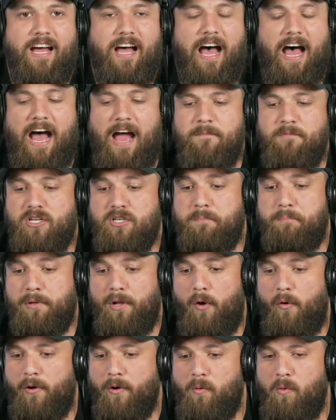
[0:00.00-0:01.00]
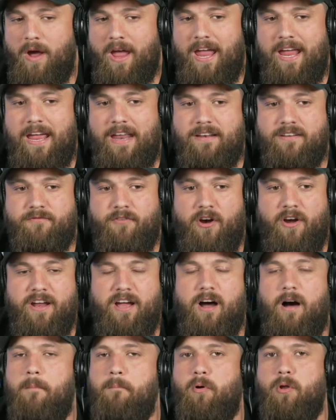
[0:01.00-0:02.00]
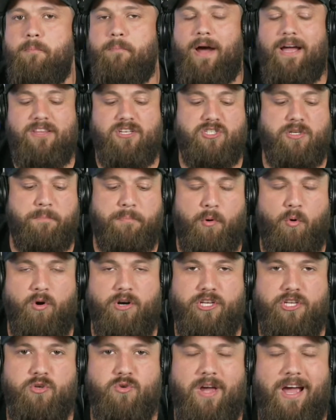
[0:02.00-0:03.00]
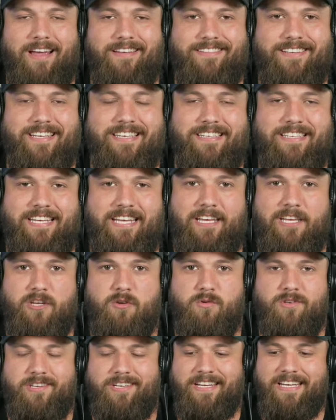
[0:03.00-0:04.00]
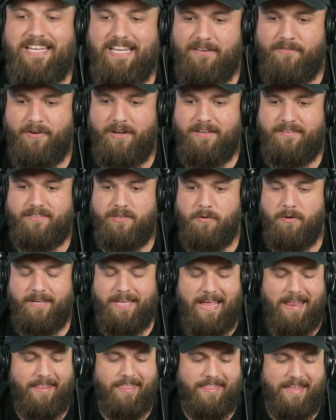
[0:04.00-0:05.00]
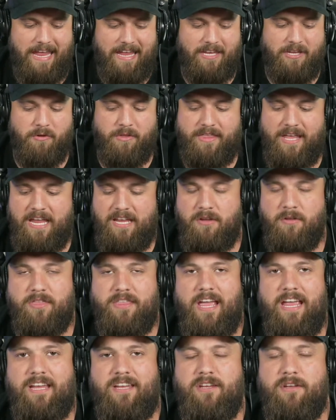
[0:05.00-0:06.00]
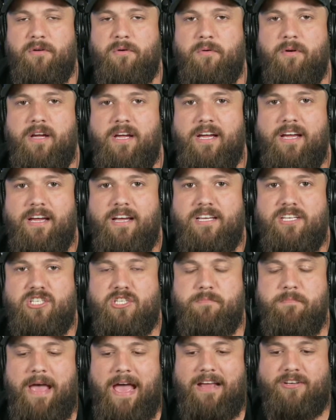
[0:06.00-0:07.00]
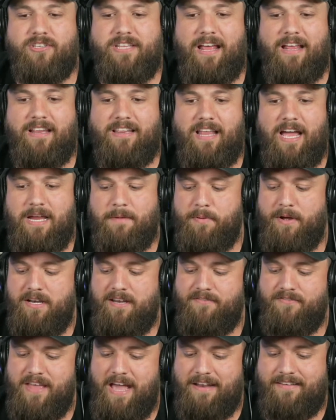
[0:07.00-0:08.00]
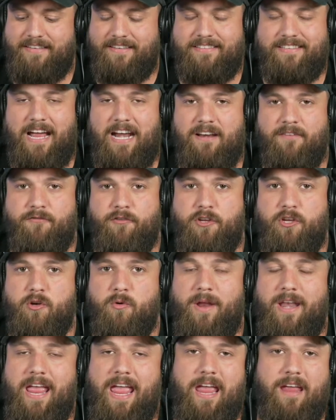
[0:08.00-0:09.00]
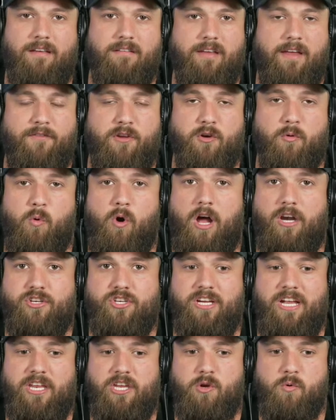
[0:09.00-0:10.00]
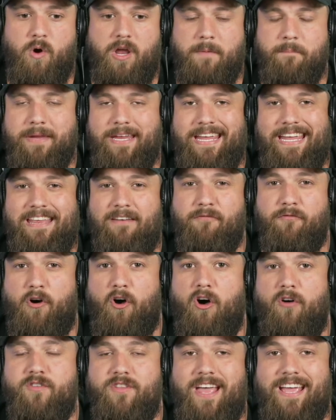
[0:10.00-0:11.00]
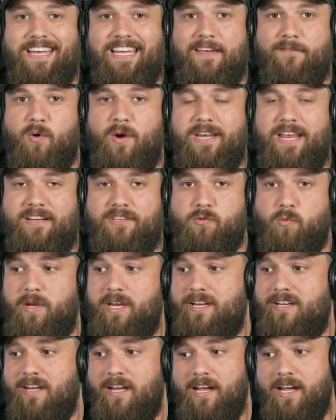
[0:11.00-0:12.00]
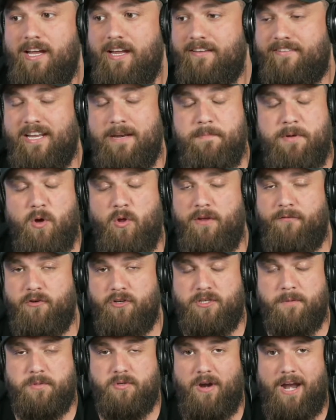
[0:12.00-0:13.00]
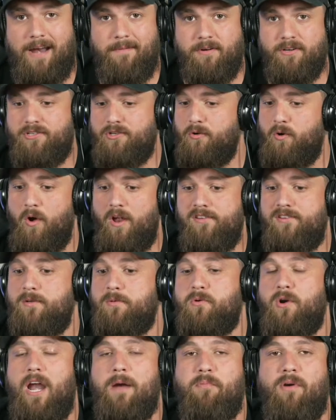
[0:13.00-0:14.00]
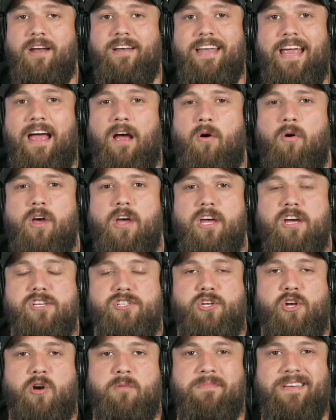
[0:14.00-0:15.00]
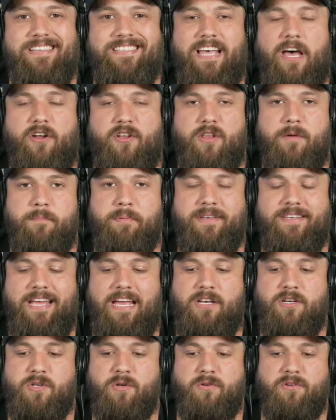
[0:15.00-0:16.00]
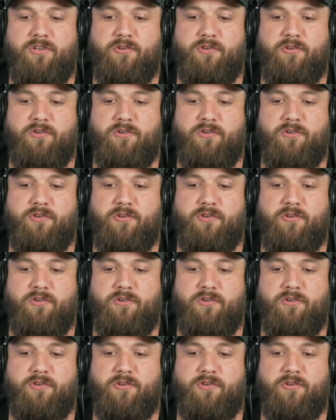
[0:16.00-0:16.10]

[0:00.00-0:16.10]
I'm just blown away and is very humbled by the support you guys continue to give us. So again, thank you. Smash that like button if that's exciting for you. And hey, if you're watching and you want to be involved in that giveaway next week, it's going to be only for subscribers. So go ahead and subscribe right now so you don't miss out on the potential.